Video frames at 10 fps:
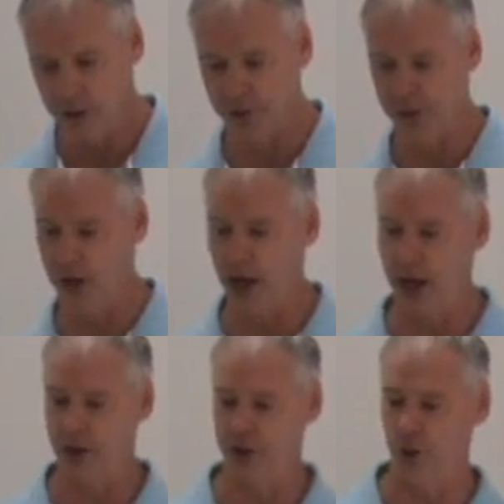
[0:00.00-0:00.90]
The
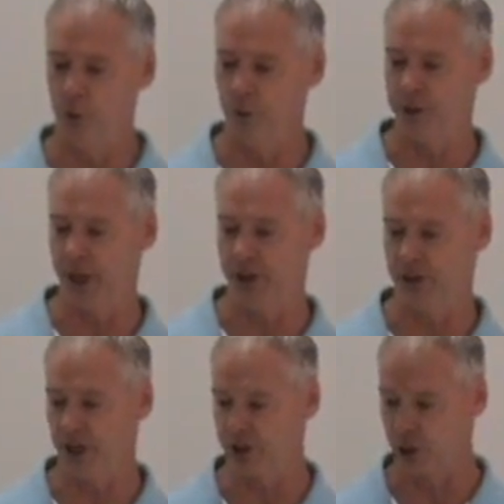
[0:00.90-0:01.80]
CISU will take
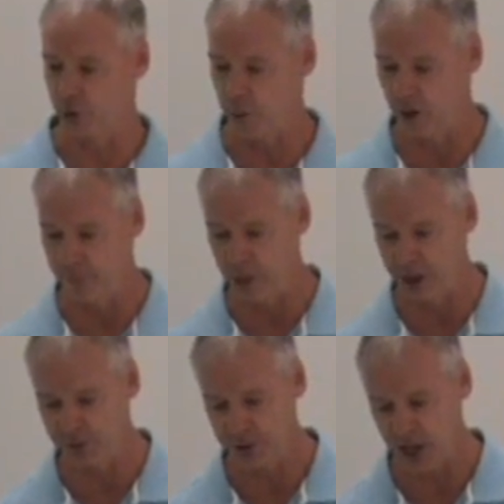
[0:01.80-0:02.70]
6 to 12
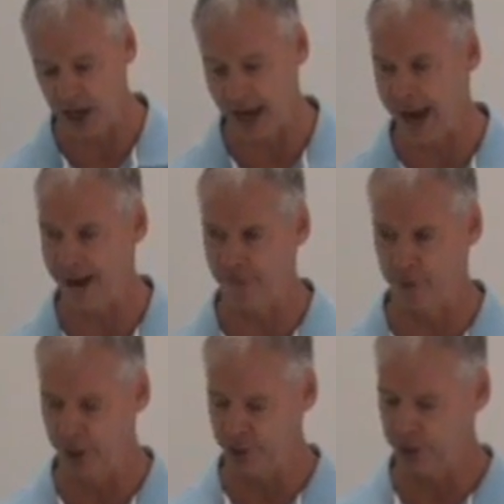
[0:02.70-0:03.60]
months and
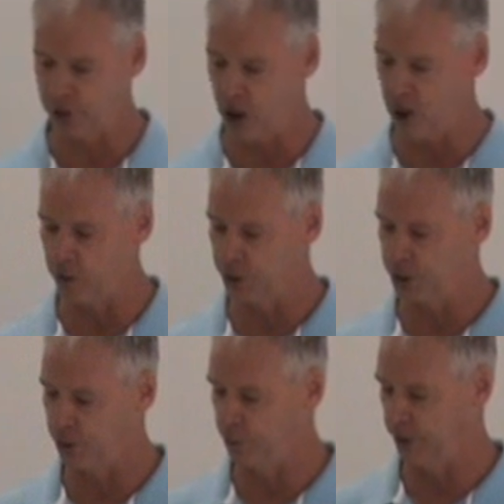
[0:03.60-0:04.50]

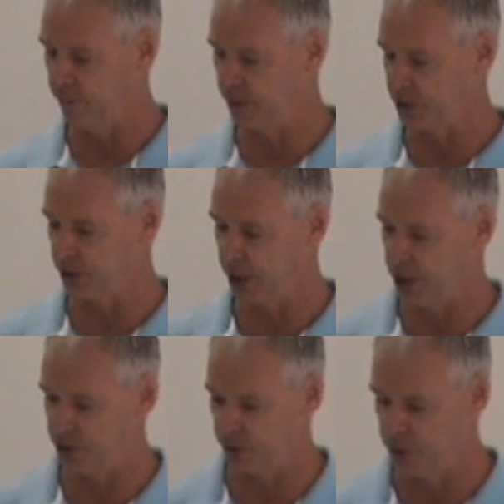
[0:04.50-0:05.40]
$500,000 to do the
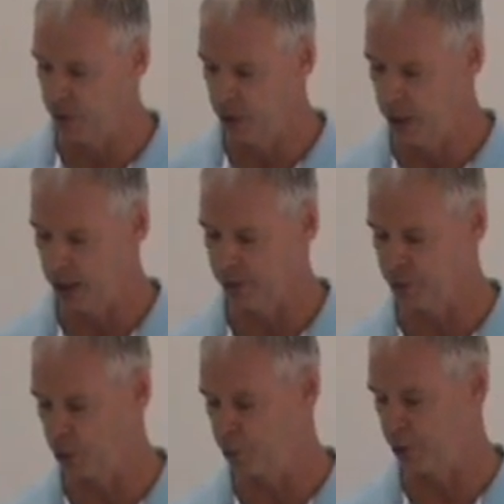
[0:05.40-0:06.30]
investigation, and the
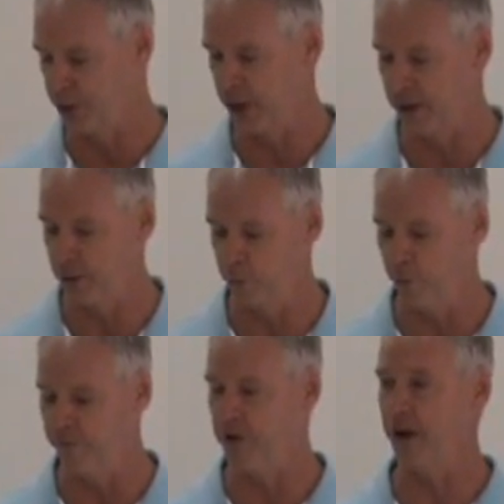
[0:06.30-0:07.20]
superintendent
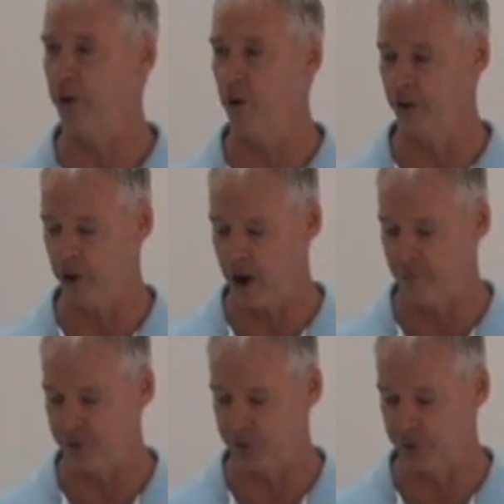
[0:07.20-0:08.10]
will fire all the
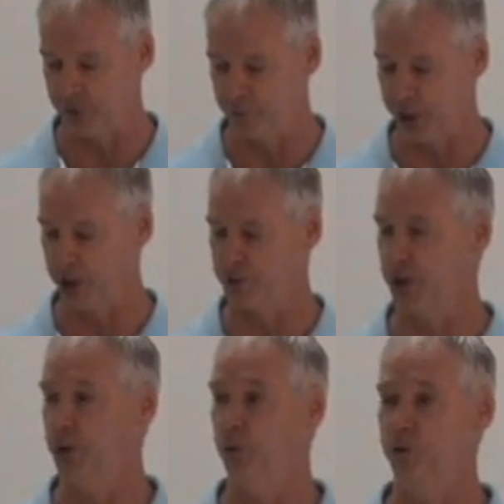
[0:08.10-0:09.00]
officers because
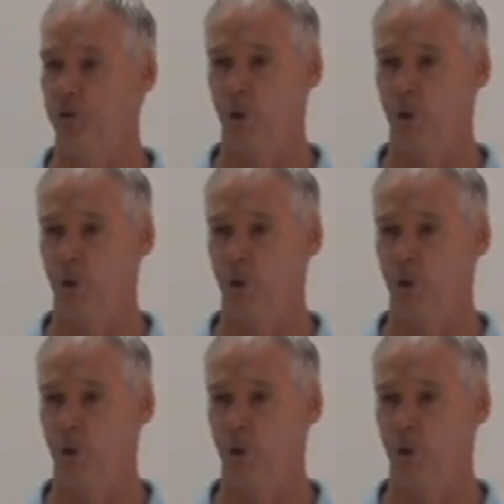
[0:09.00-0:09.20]
they use